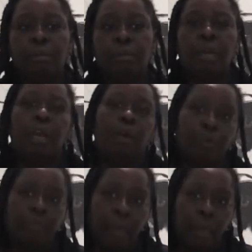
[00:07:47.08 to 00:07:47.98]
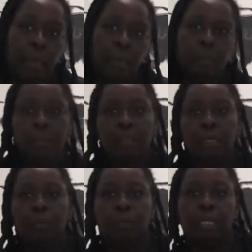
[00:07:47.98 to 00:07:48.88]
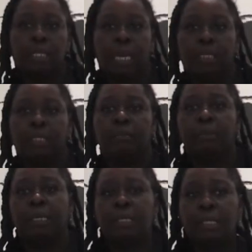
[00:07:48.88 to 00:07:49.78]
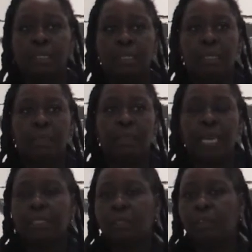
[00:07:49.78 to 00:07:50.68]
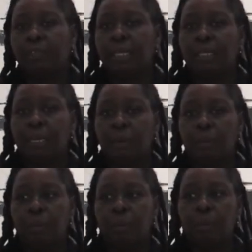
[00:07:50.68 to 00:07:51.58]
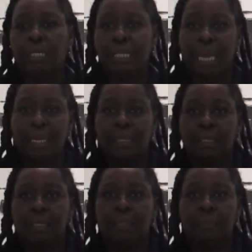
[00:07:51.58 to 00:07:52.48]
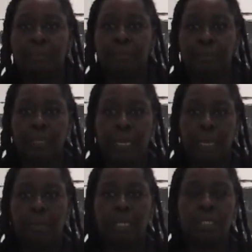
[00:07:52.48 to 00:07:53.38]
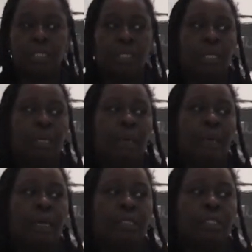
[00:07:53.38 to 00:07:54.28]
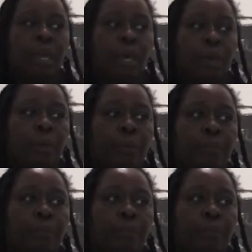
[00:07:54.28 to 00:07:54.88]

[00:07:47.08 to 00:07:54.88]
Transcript: clothing and all this kind of stuff, because that sort of thing will date an image. So